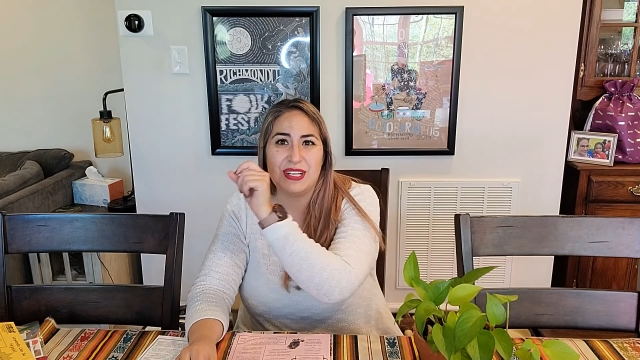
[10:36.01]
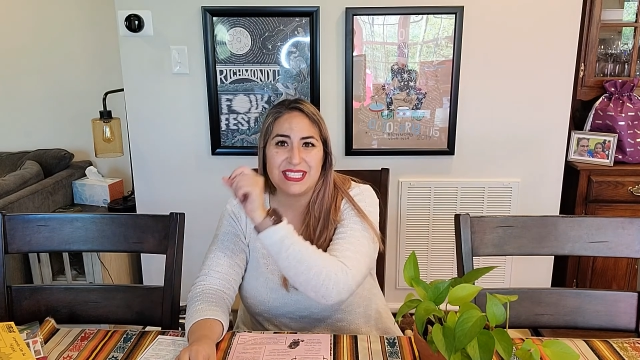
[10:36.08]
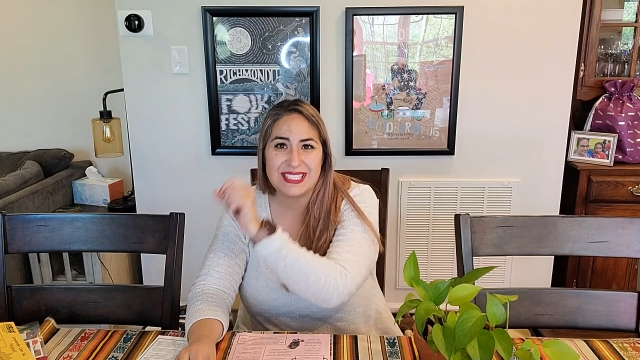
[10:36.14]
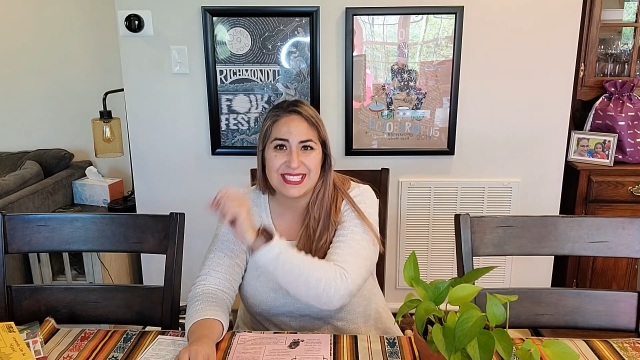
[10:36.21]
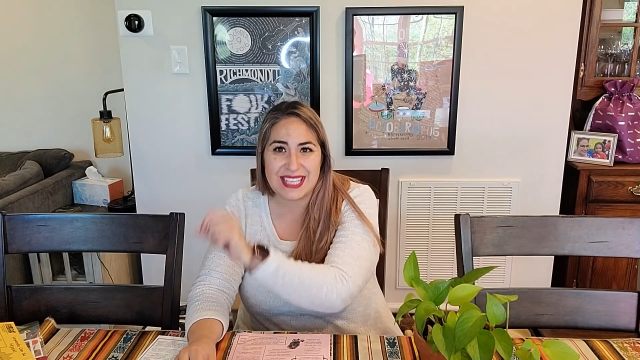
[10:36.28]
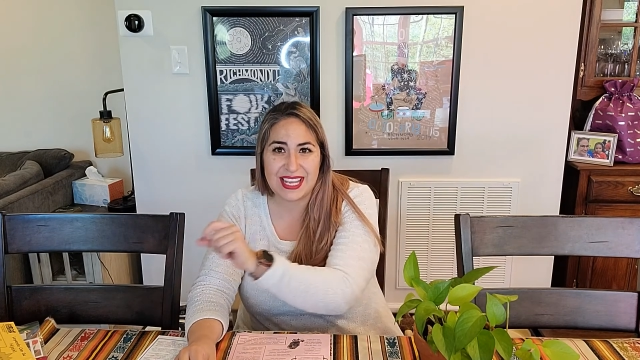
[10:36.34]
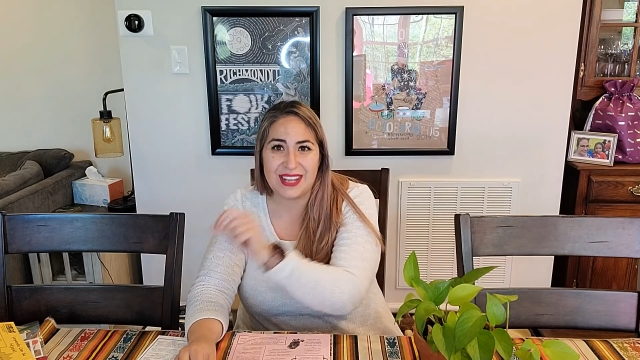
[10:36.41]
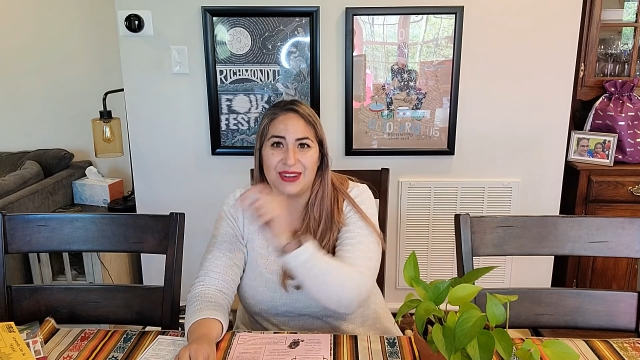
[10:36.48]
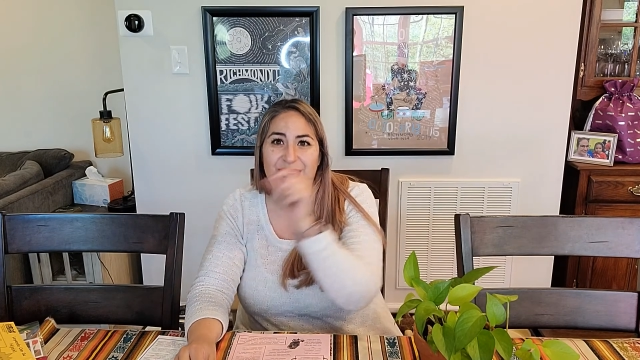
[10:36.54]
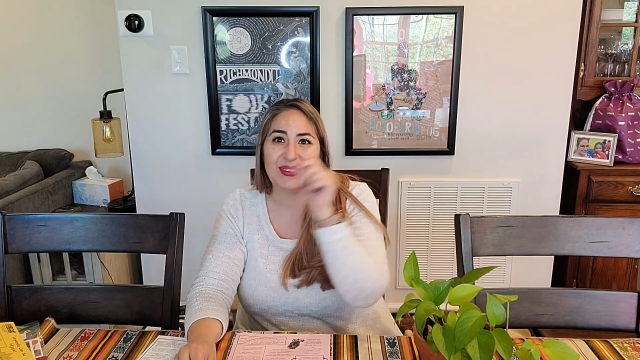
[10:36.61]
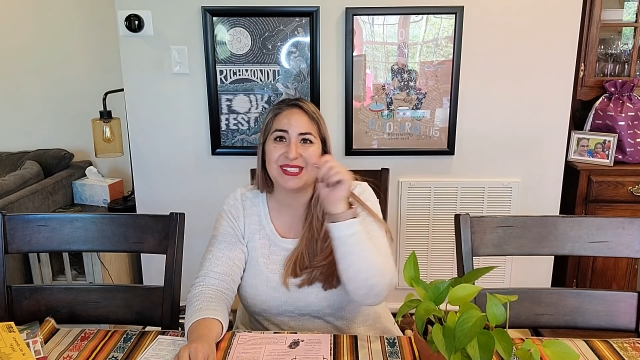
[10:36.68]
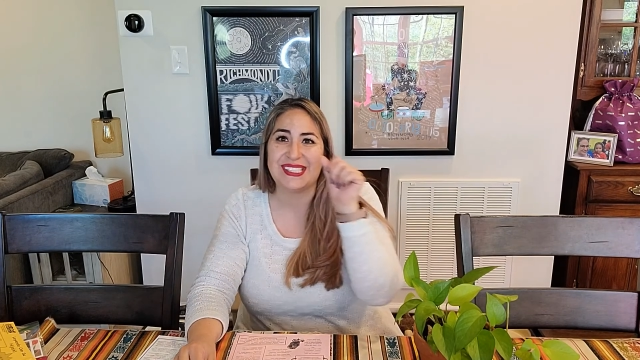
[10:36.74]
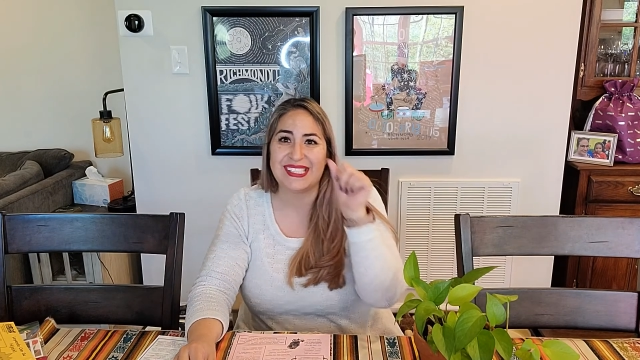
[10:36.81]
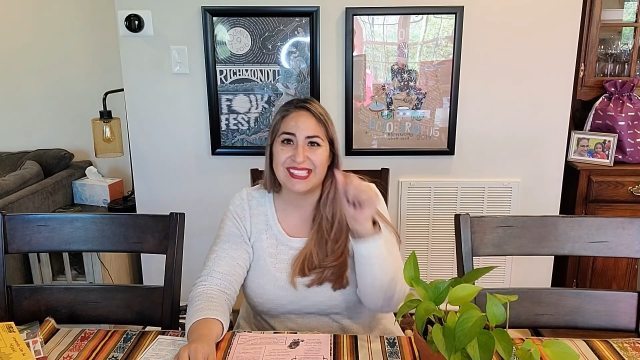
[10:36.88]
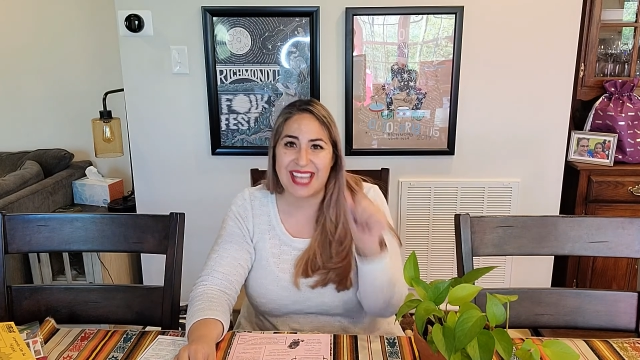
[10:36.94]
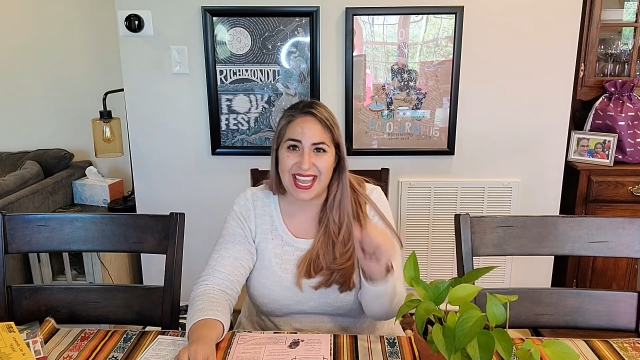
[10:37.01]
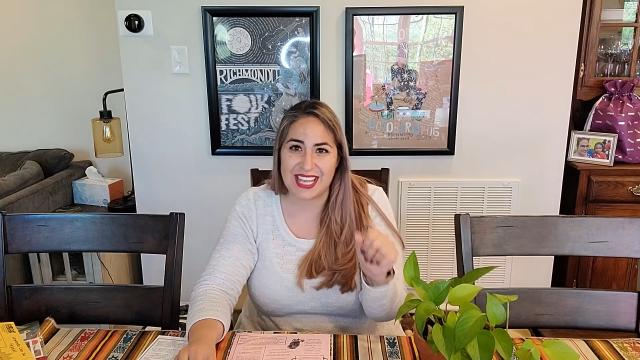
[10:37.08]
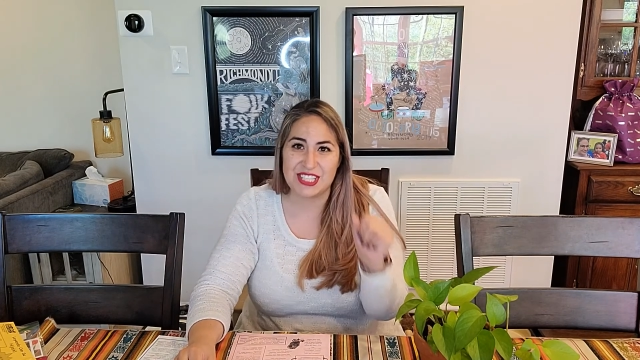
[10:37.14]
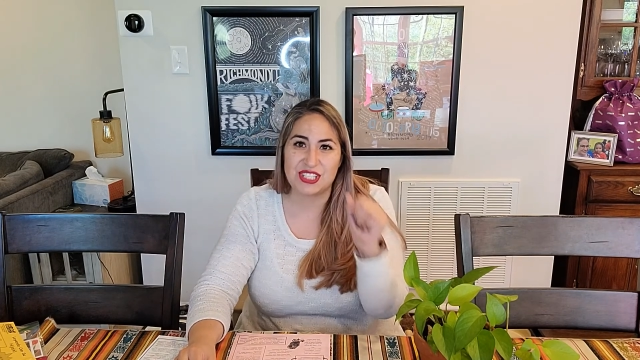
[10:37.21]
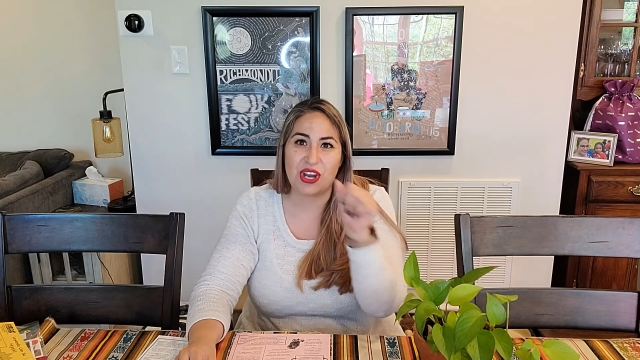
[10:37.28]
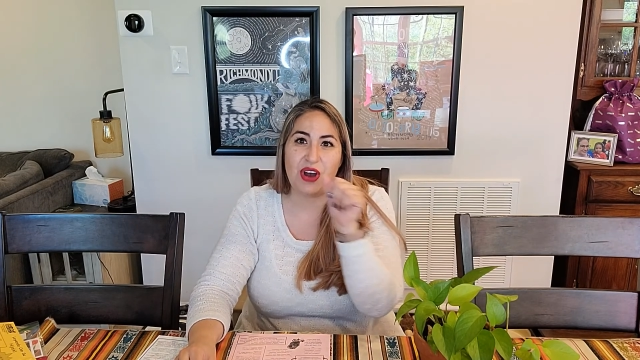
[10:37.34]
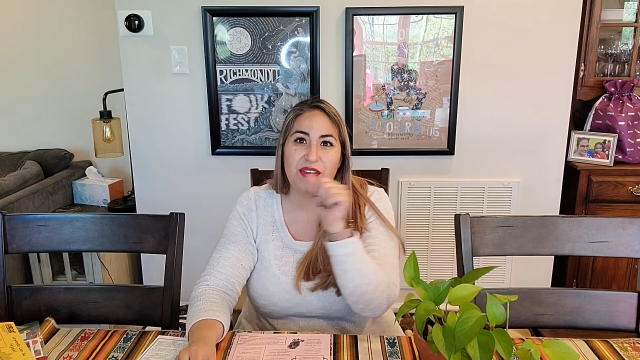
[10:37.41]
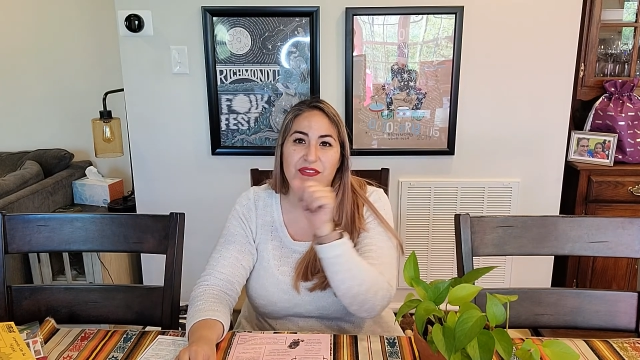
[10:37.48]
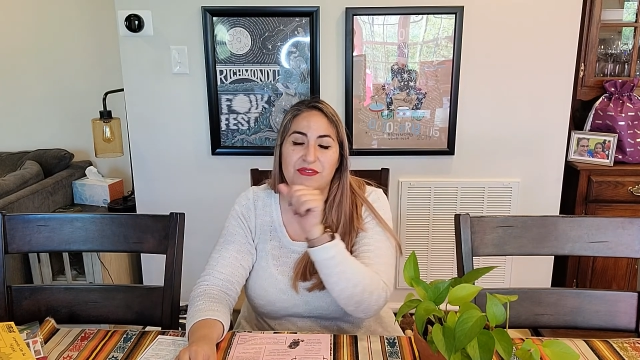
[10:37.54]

single stage of